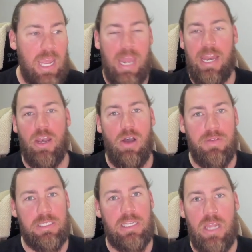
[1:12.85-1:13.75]
And then
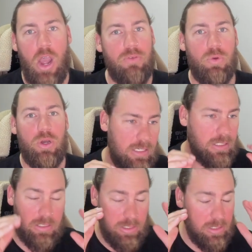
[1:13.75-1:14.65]
obviously the Overworld
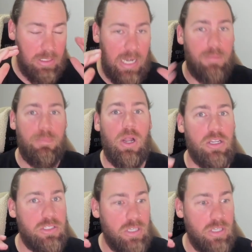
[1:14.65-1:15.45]
is just getting polished.